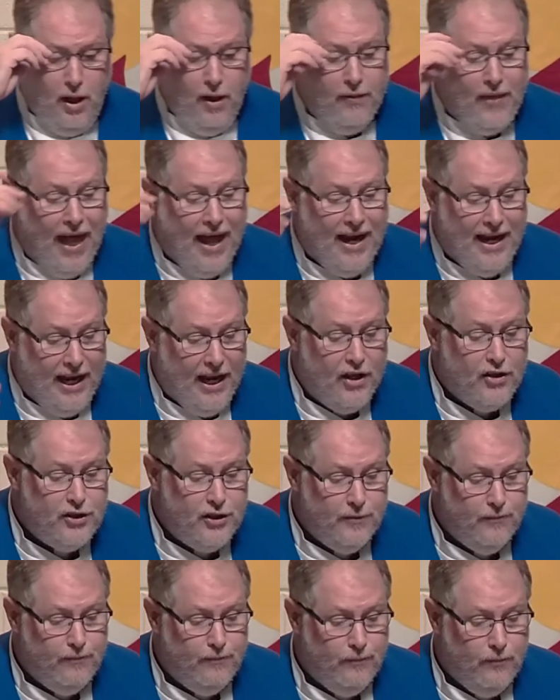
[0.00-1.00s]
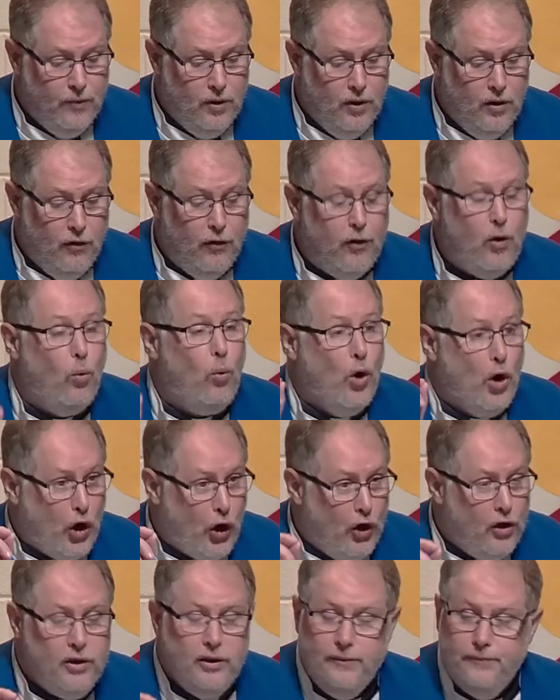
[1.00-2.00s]
That is, the
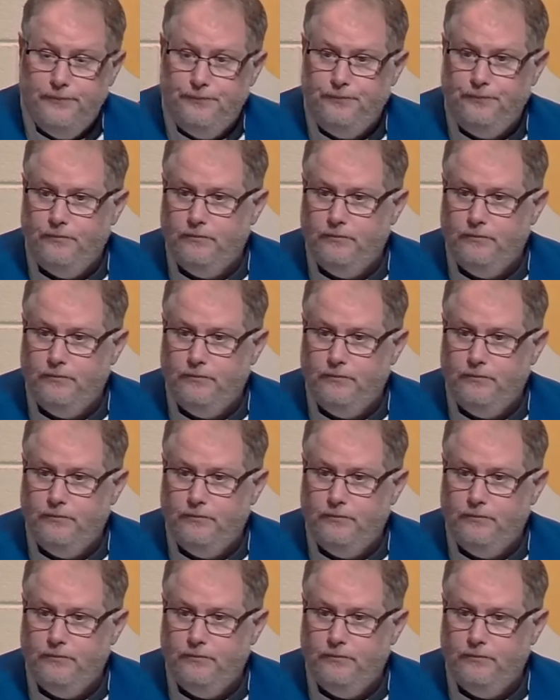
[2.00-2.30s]
Word,